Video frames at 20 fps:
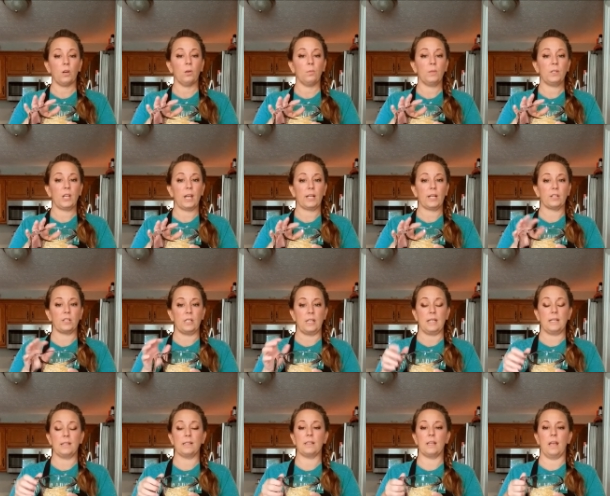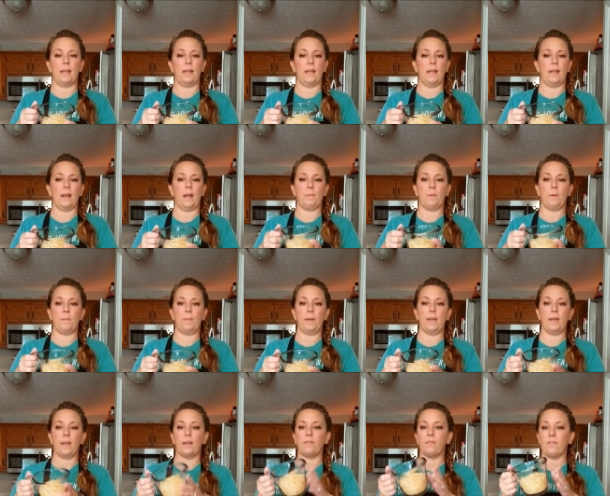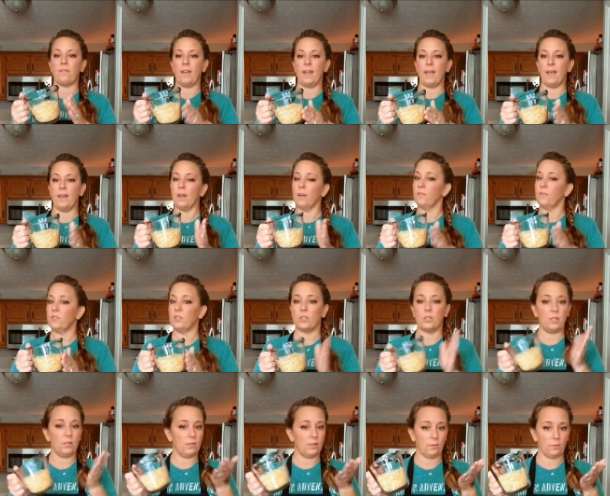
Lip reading: Jack cheese, and I'm a big fan of just using